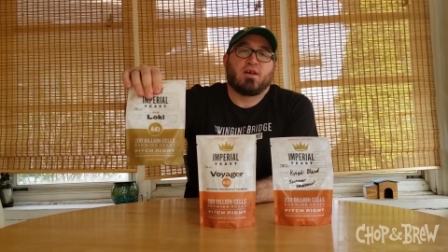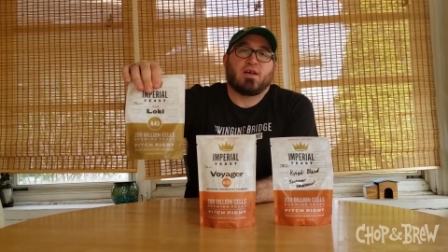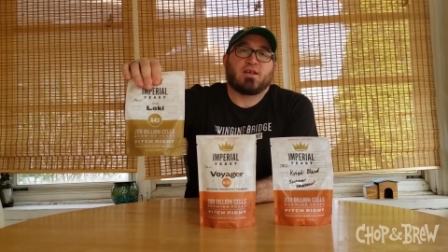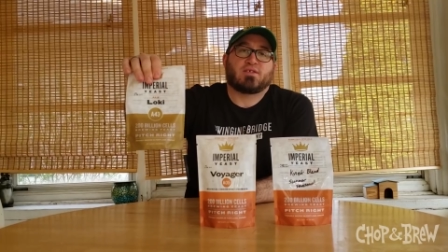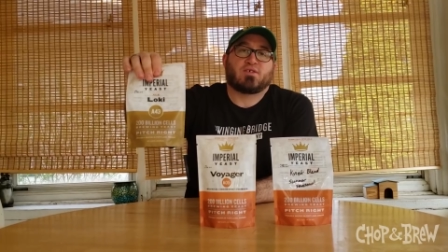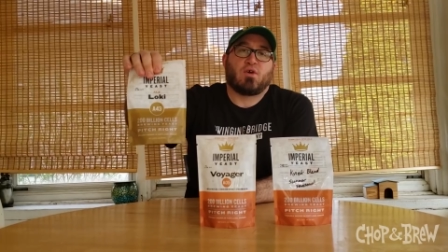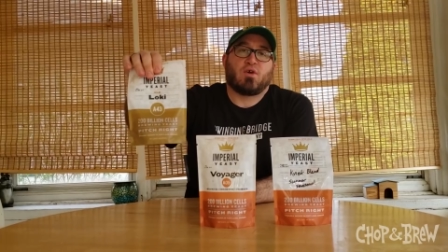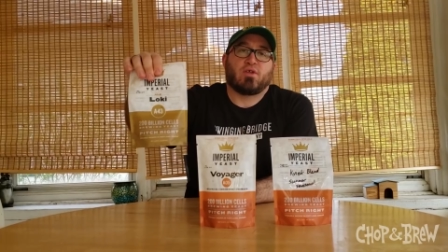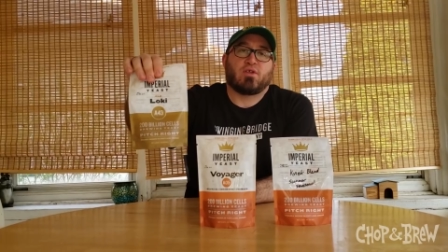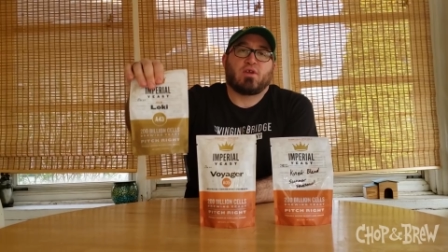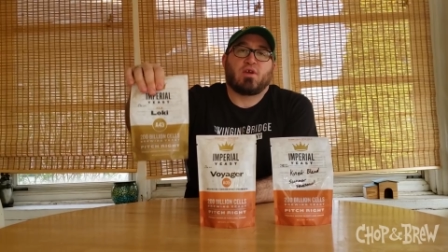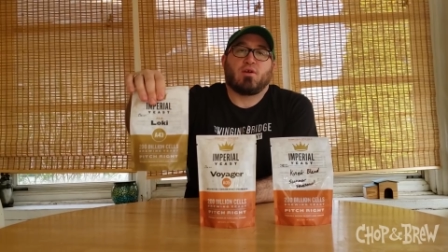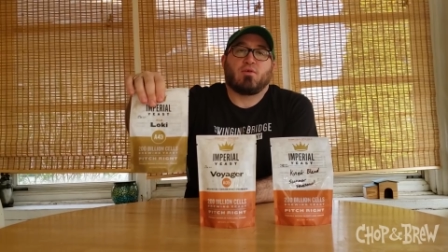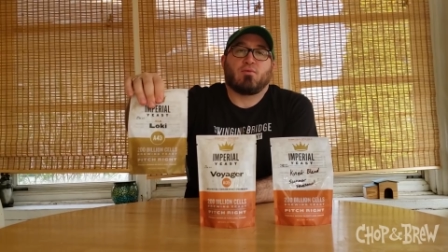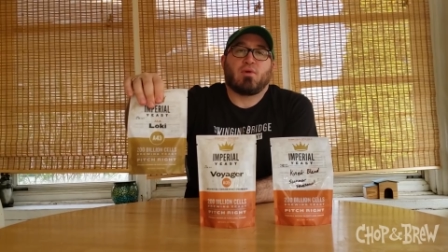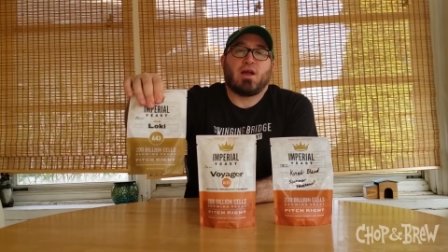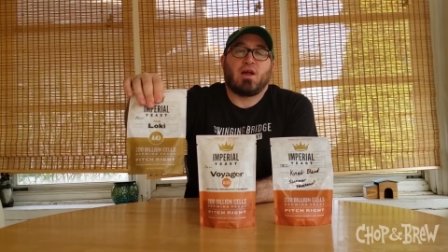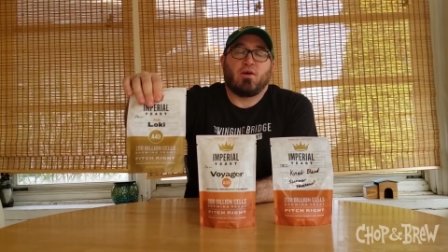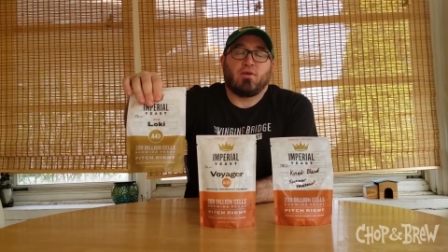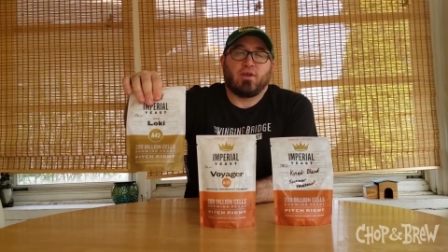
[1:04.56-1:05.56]
has gone year
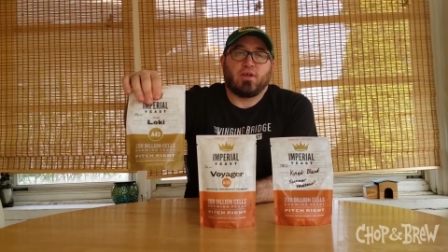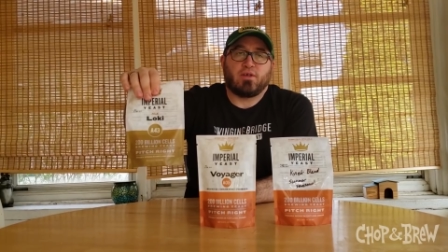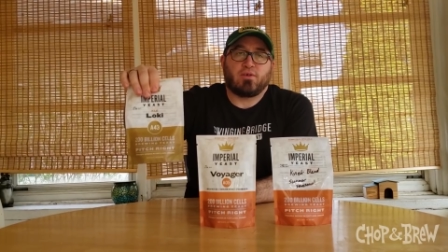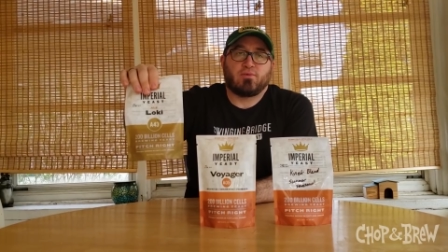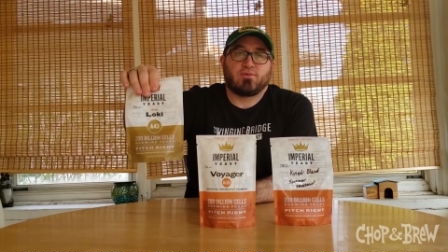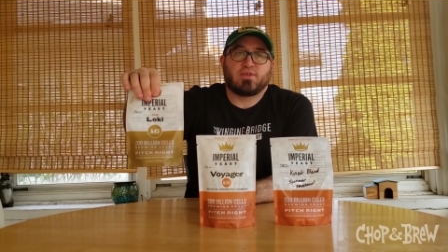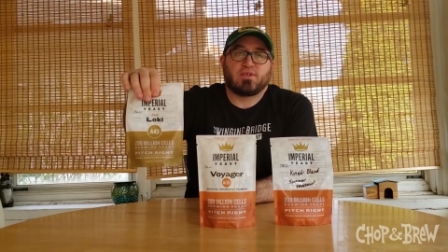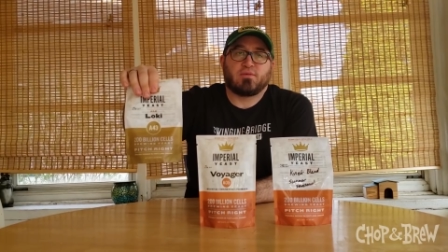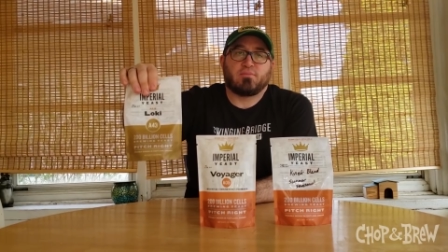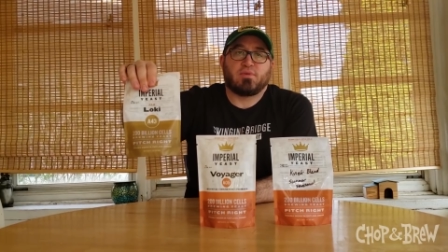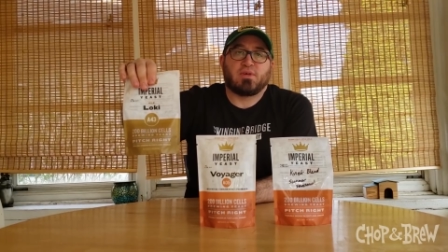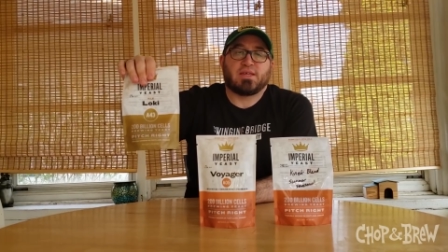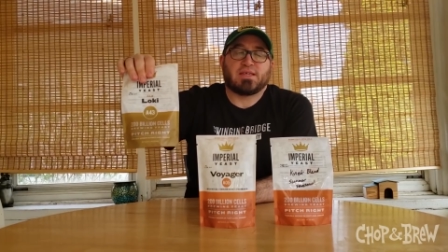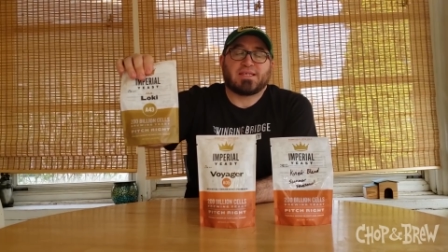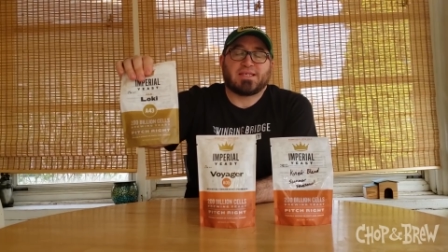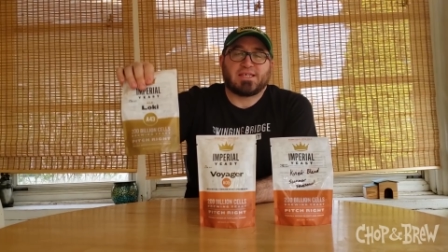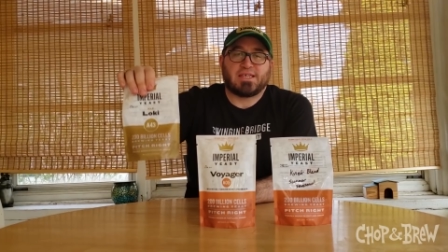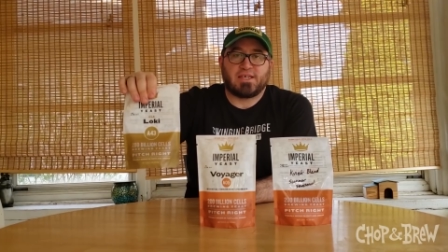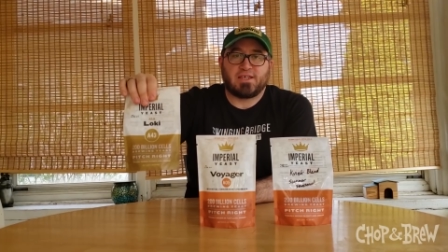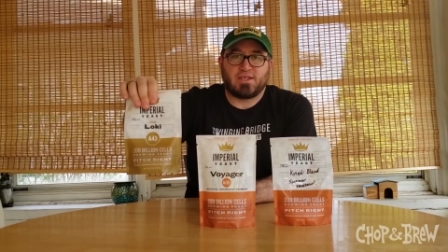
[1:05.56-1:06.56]
round. It used to be a
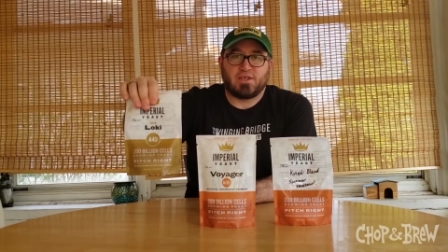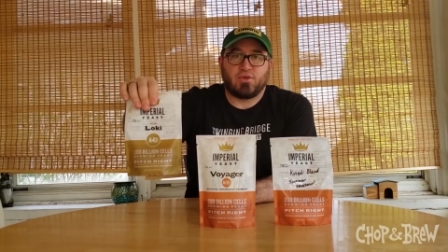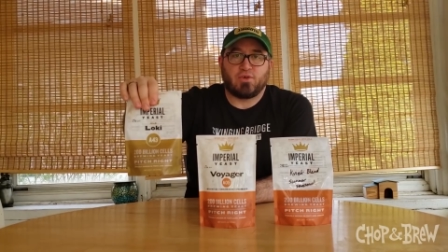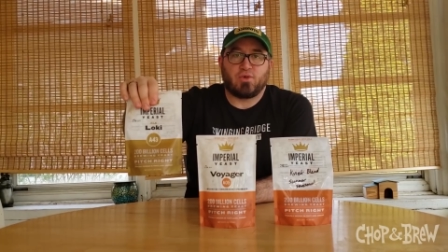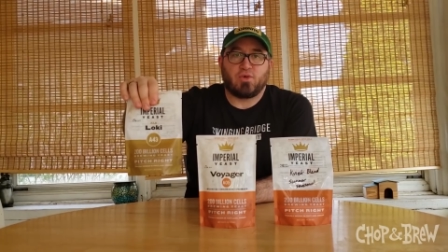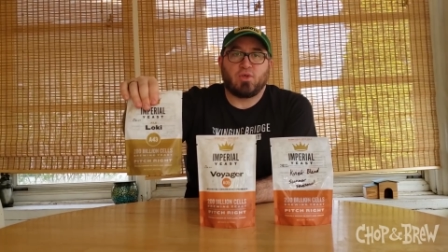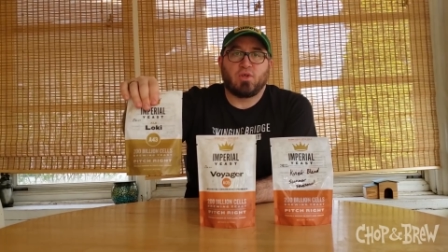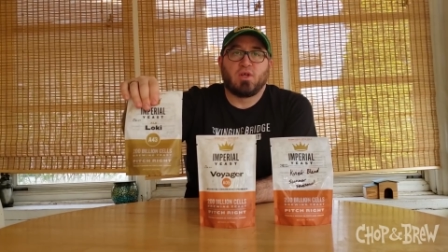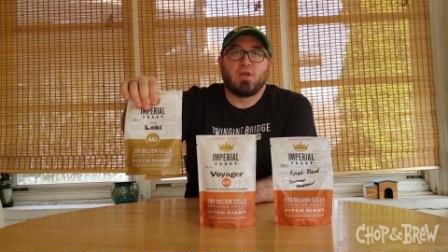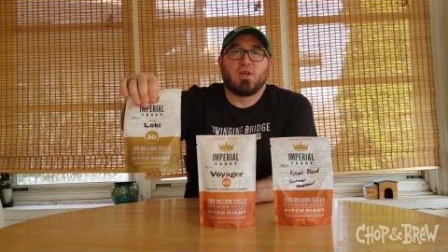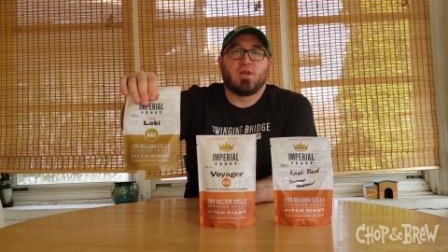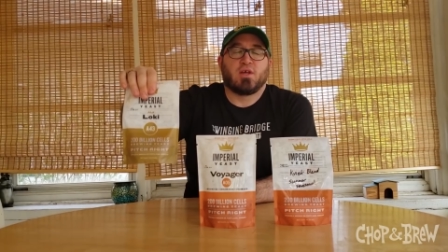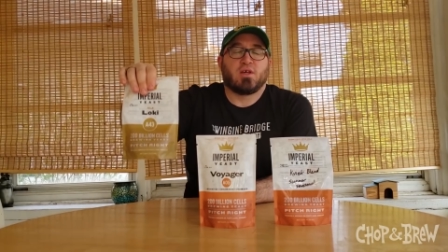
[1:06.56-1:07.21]
seasonal,